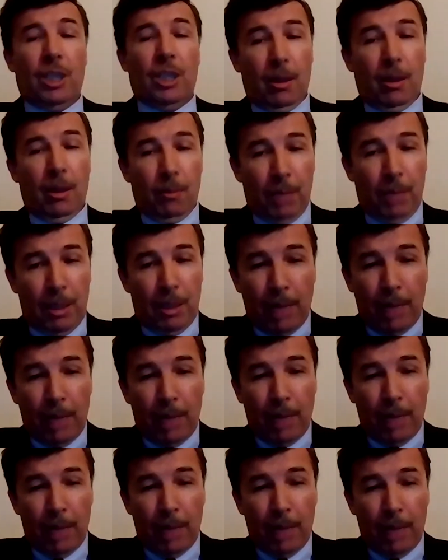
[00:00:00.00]
Moshe
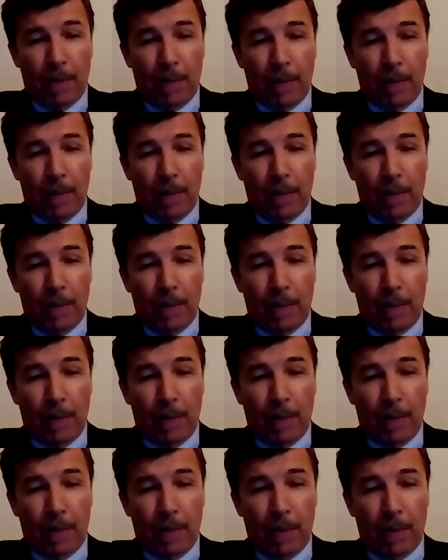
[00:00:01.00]
bin Maimun,
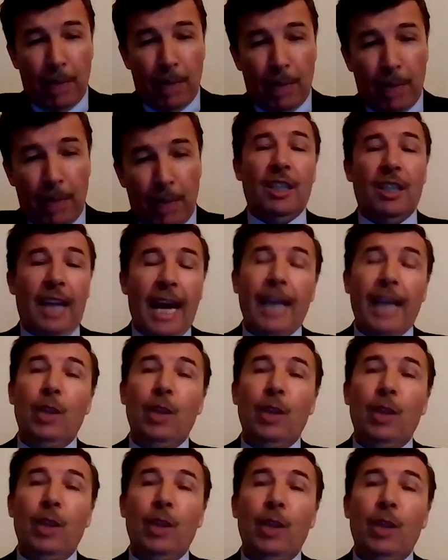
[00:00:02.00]
who lived in
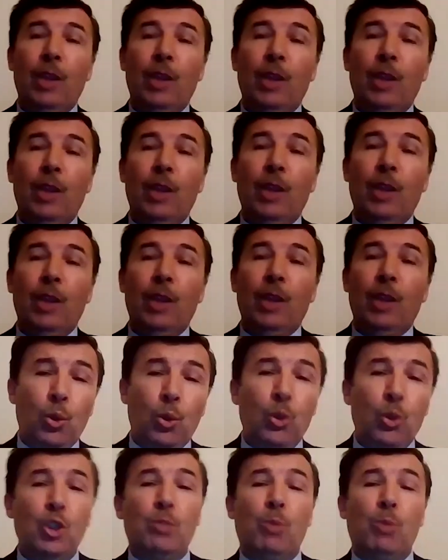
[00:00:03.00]
Andalus, in
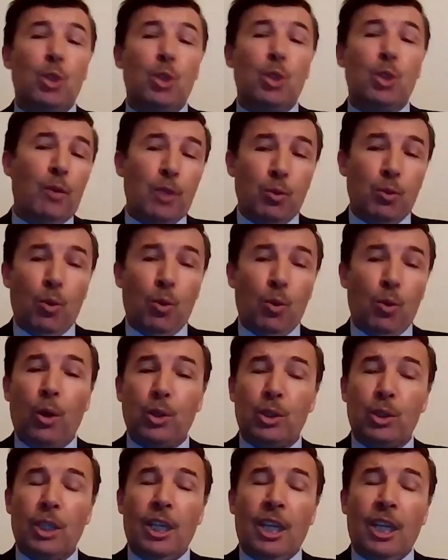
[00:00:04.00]
Spain, produced most of
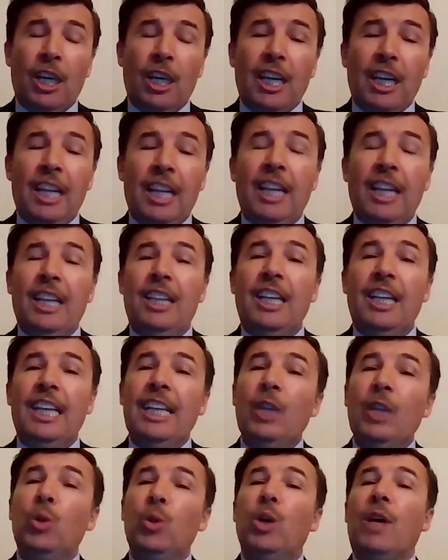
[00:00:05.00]
his works in
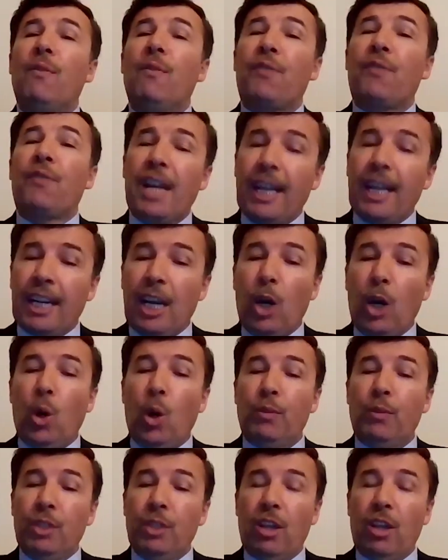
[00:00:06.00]
the lingua
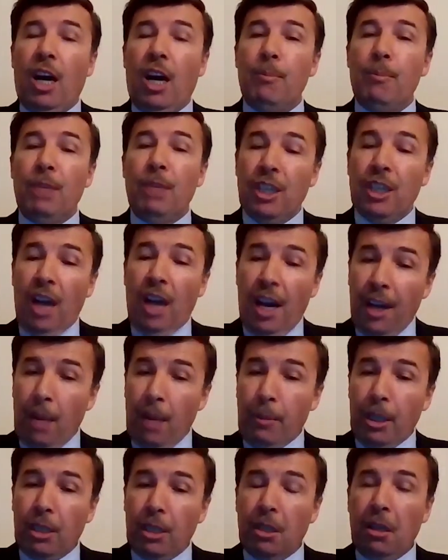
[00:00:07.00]
franca of the time, meaning
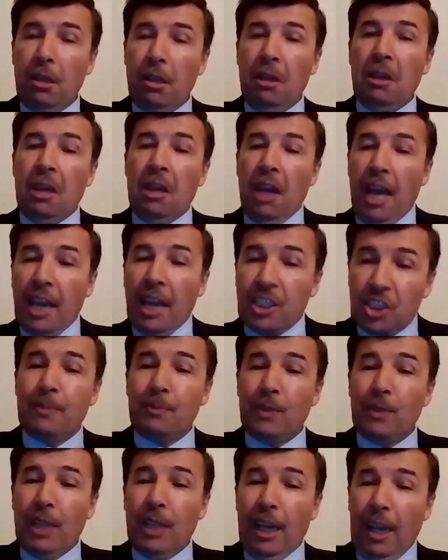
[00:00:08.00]
Arabic, and
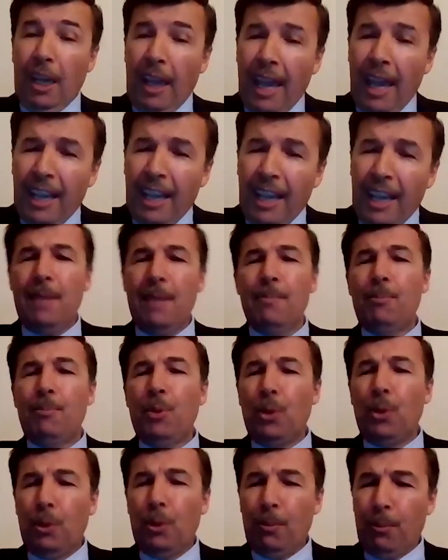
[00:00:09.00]
stressed
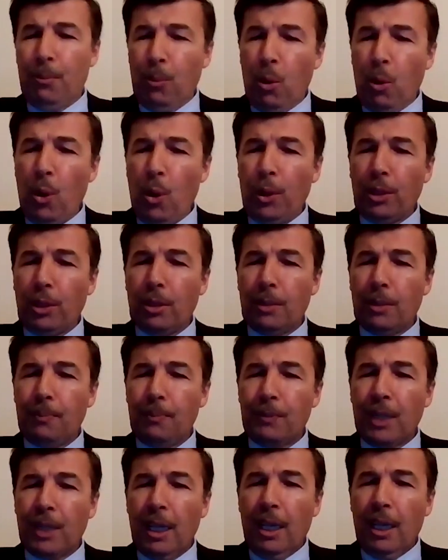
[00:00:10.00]
exactly the same
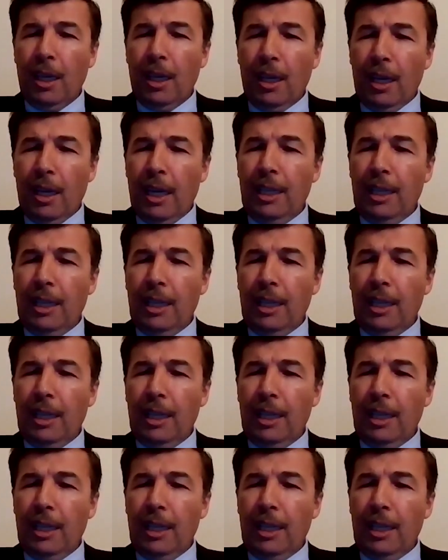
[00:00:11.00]
point.